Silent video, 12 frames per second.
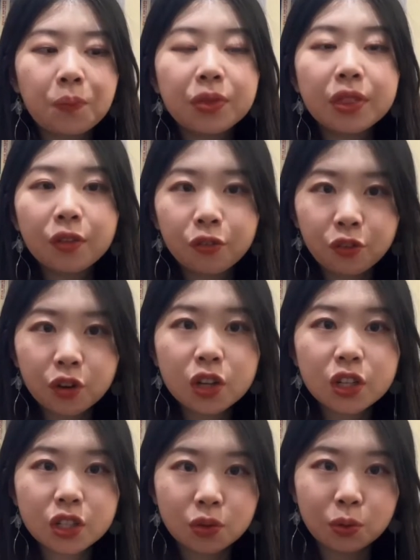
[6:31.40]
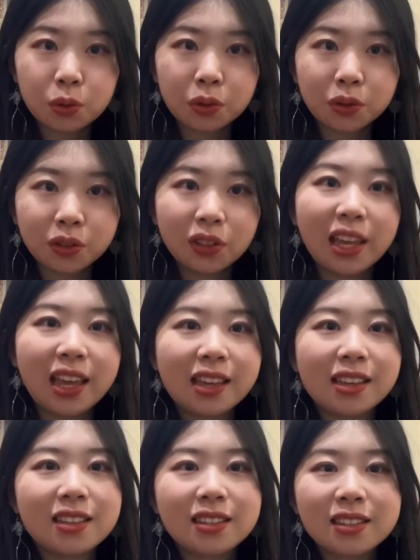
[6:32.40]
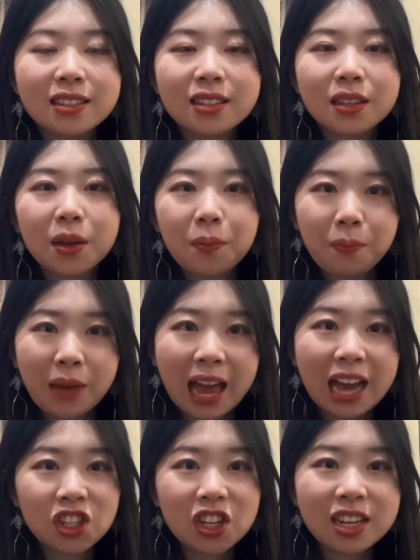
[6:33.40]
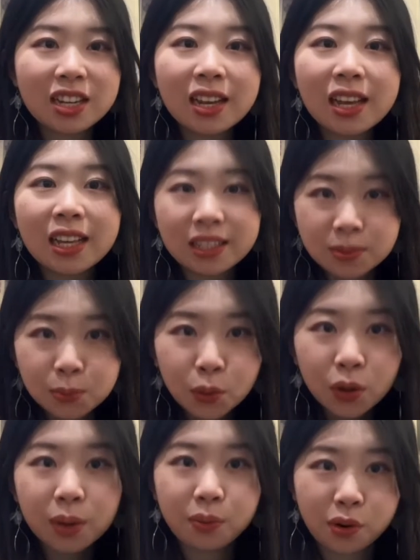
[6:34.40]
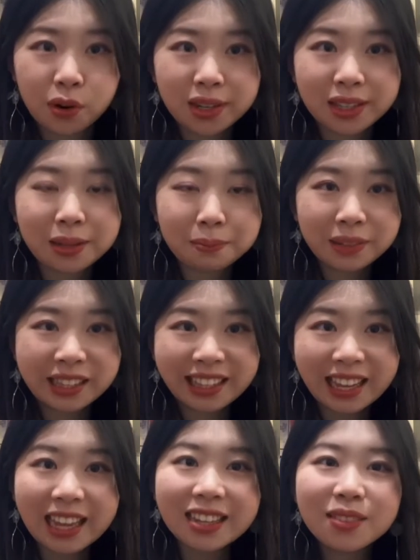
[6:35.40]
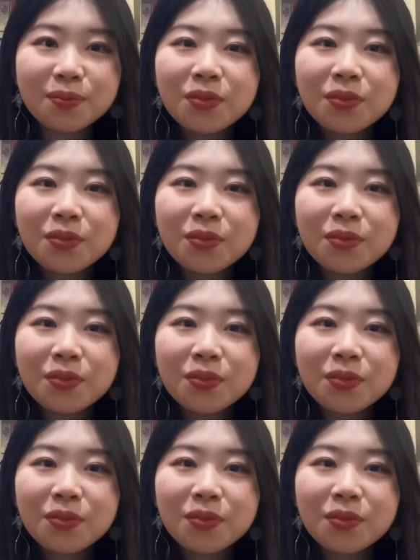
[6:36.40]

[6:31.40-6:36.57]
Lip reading: The first rule is passion is more important than plan.